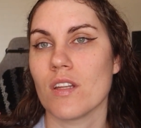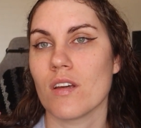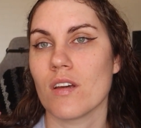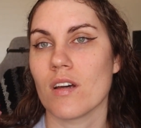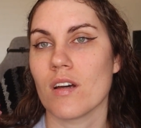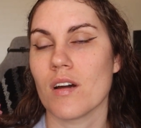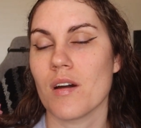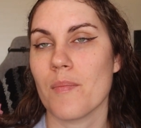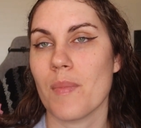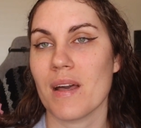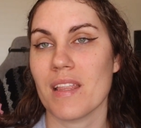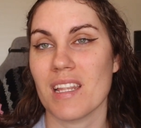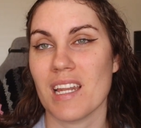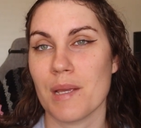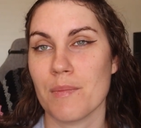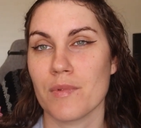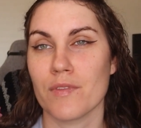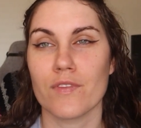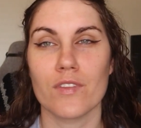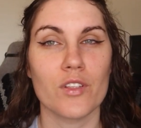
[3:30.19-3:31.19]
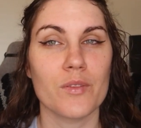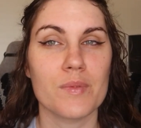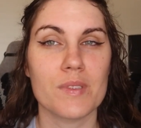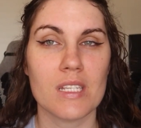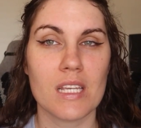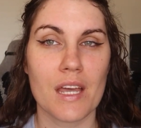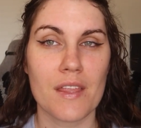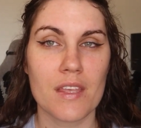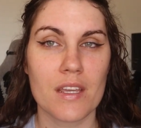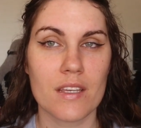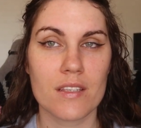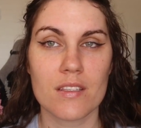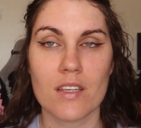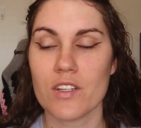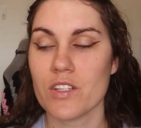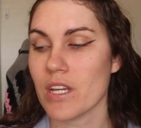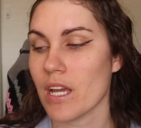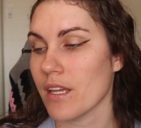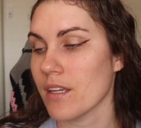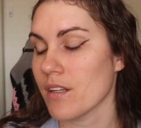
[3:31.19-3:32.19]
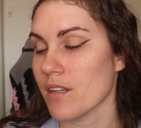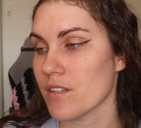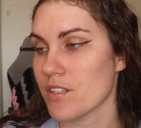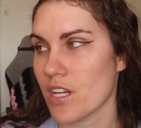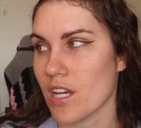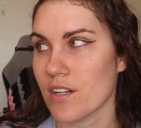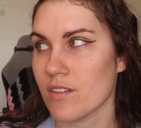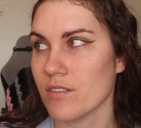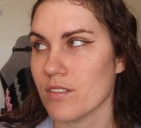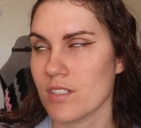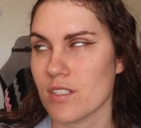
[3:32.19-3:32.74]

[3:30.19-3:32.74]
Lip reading: by the name of Lipsy, I think is her channel.